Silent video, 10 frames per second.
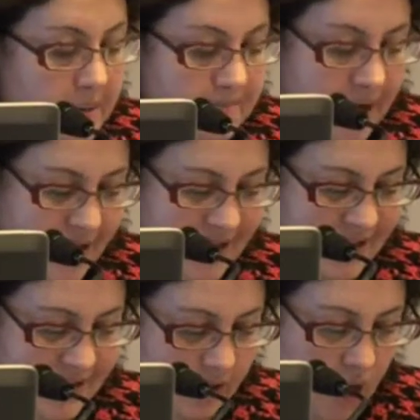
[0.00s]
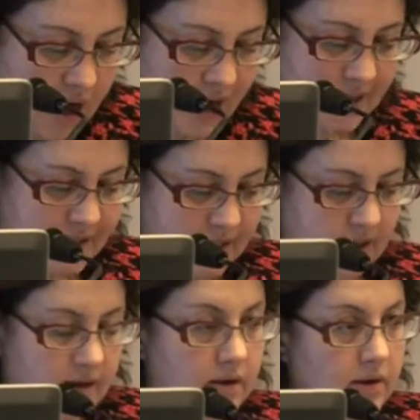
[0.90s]
combined
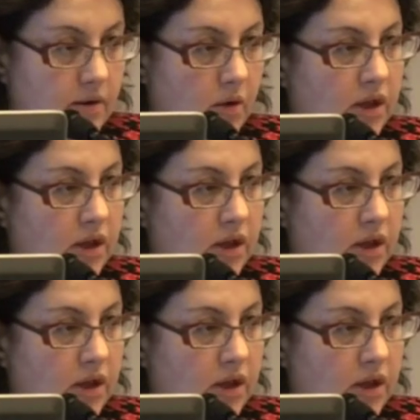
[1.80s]
loss or